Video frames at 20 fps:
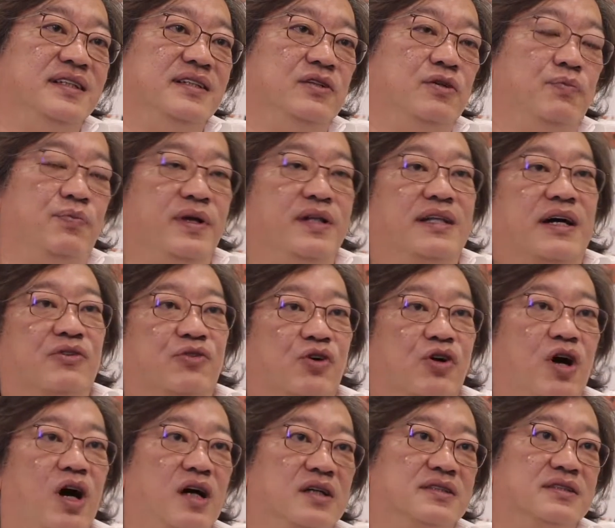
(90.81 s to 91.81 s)
you bring down the
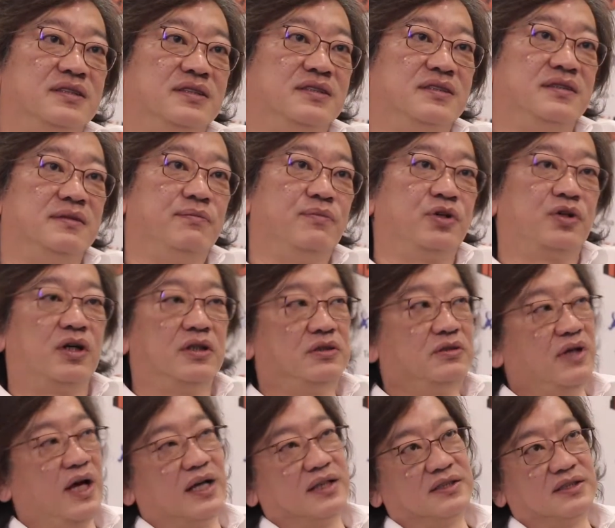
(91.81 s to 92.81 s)
cost because
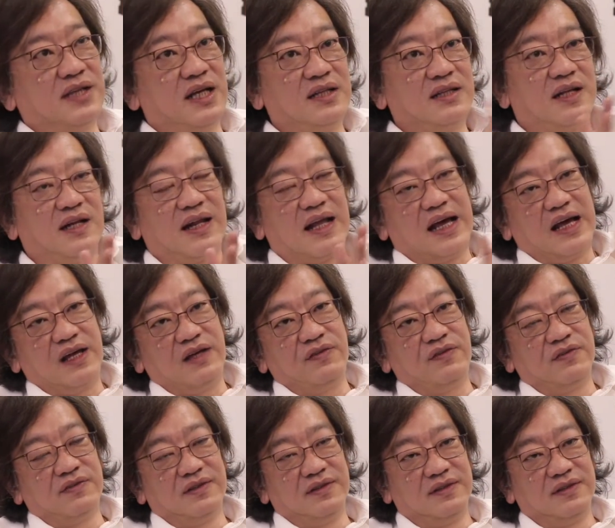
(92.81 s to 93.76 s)
you extend the life